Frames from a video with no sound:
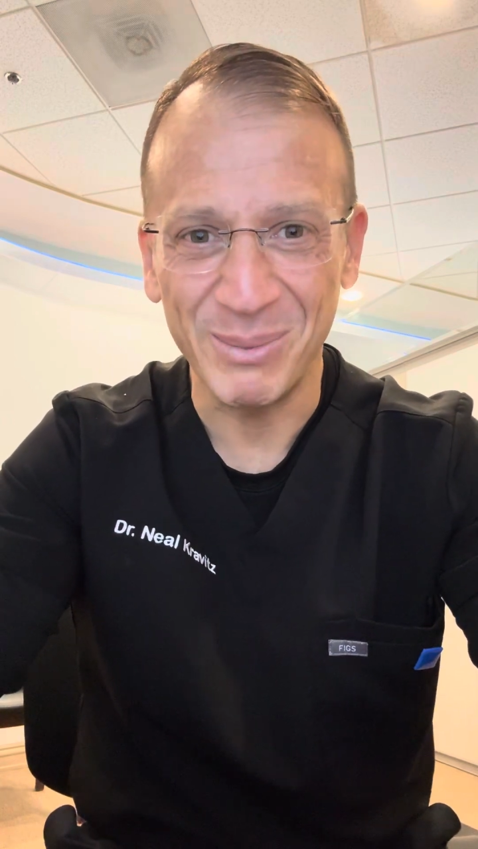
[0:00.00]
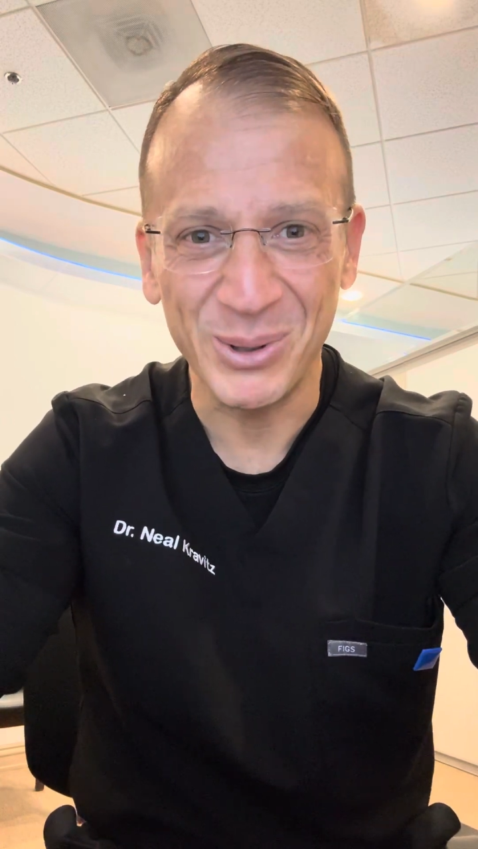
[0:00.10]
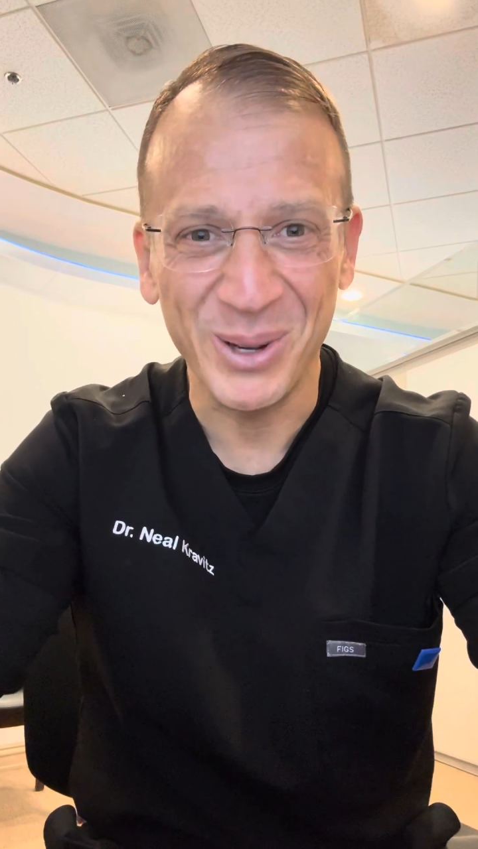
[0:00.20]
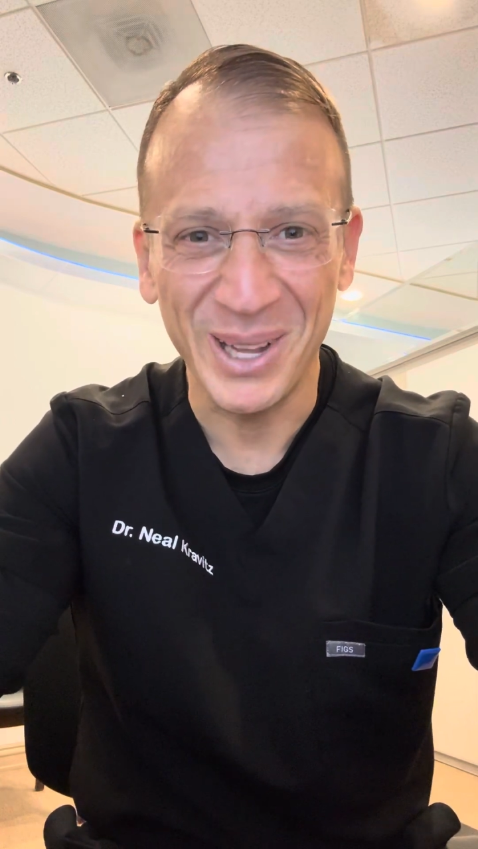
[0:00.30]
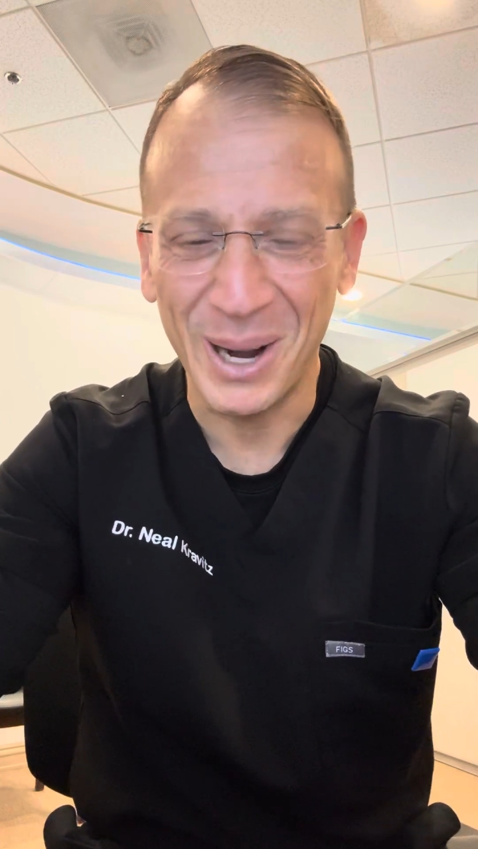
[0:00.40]

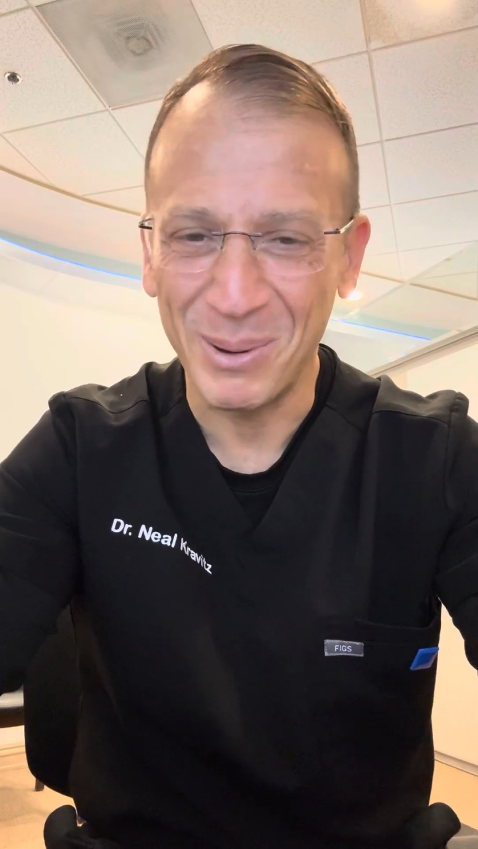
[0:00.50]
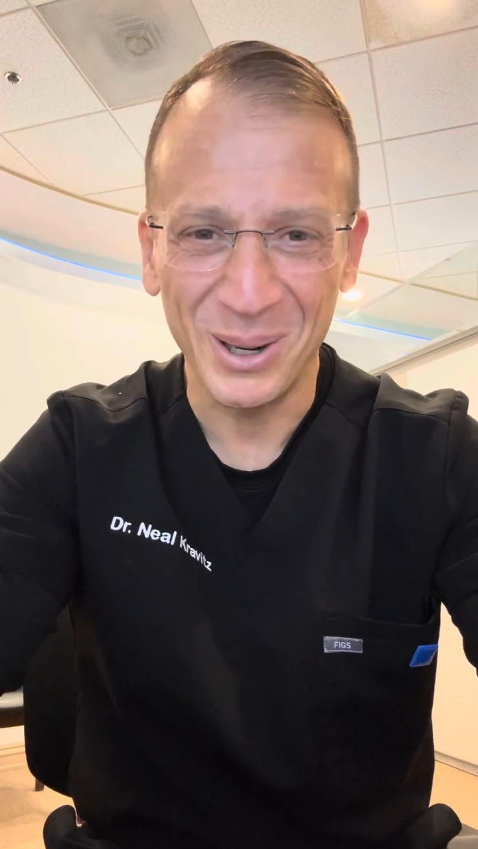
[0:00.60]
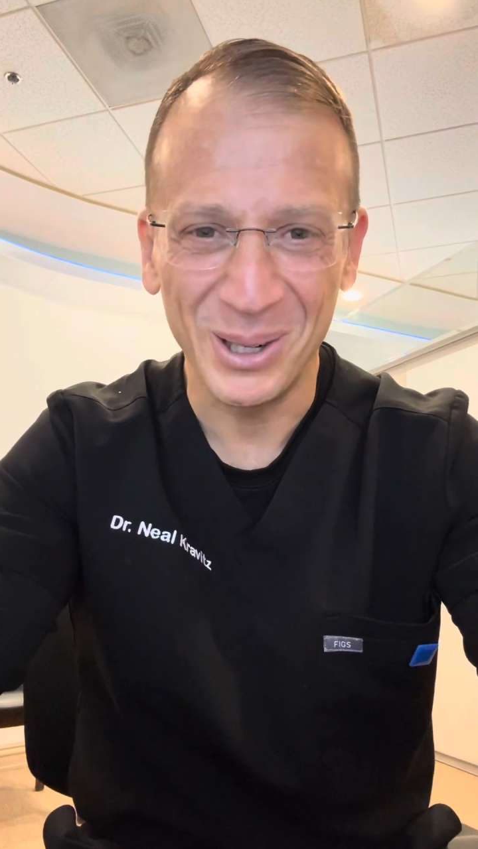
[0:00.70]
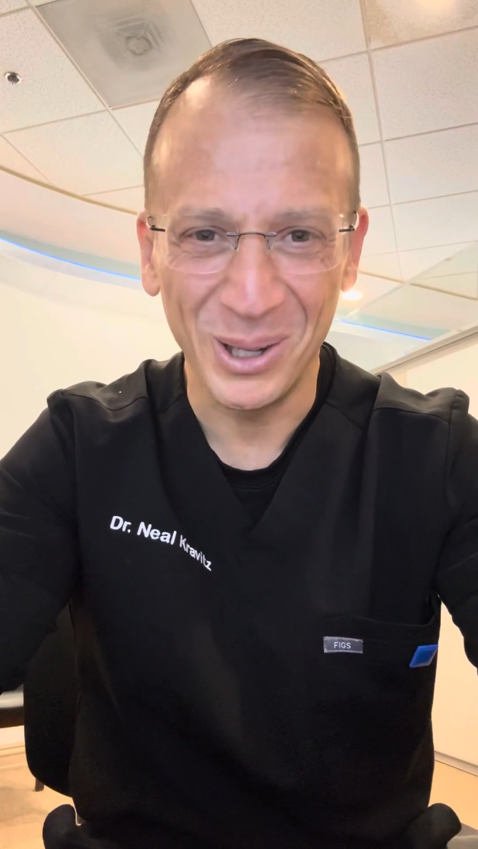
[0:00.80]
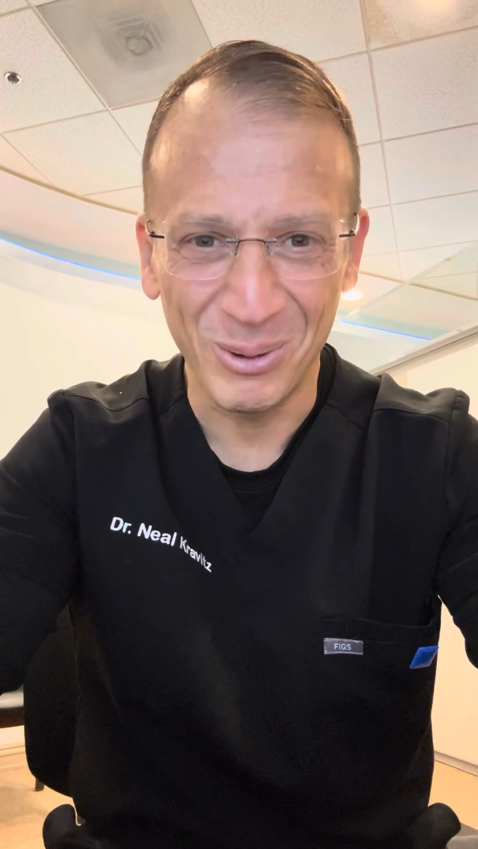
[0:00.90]
between the upper
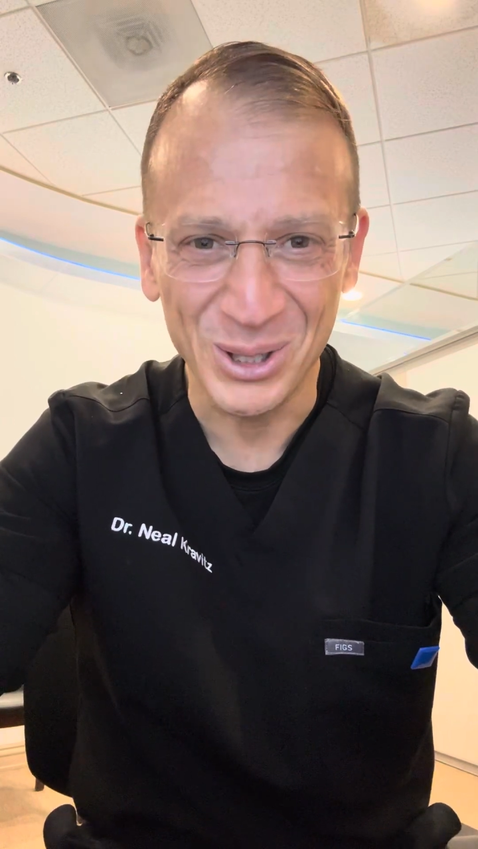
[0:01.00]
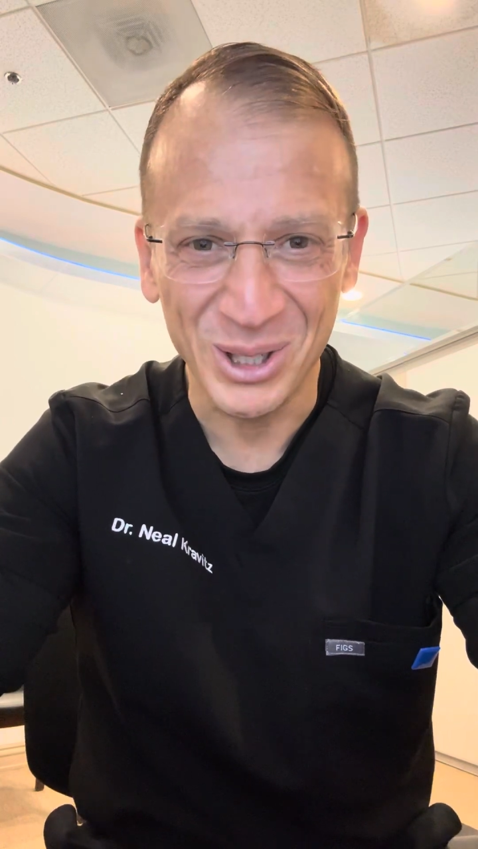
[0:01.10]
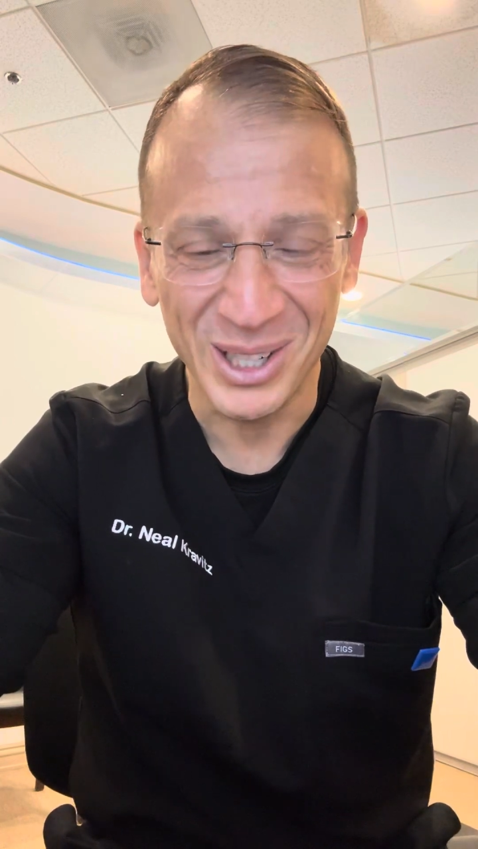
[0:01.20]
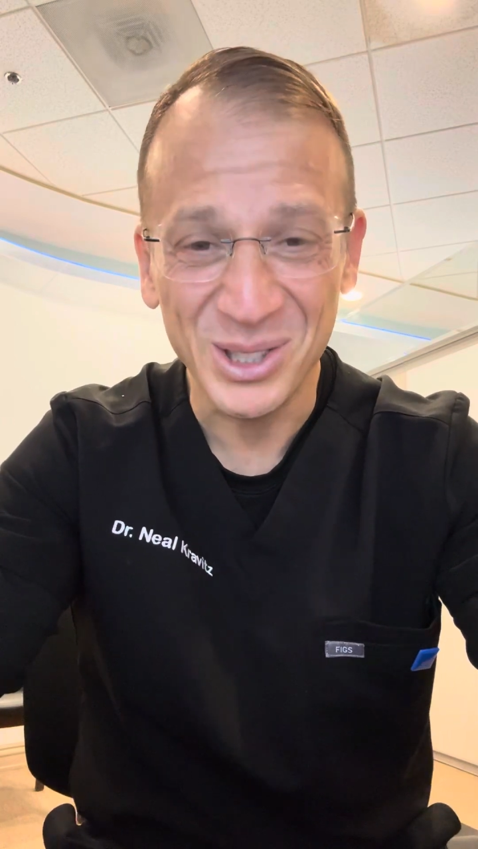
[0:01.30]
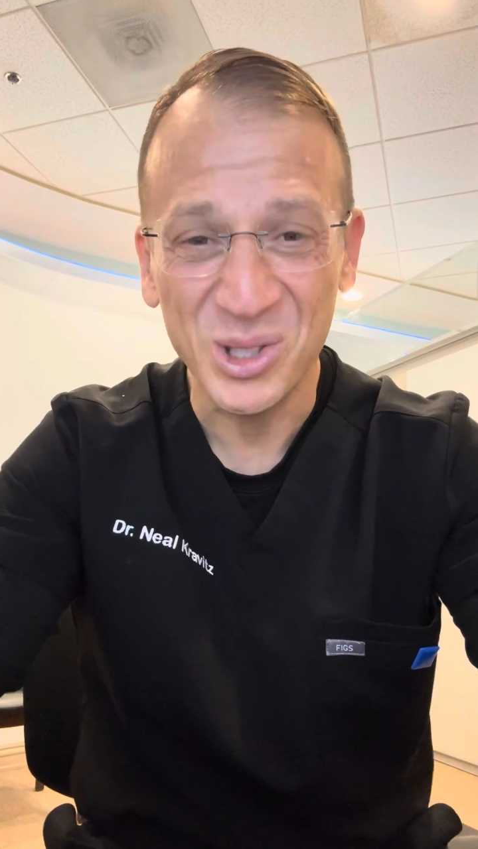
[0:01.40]
and lower jaws.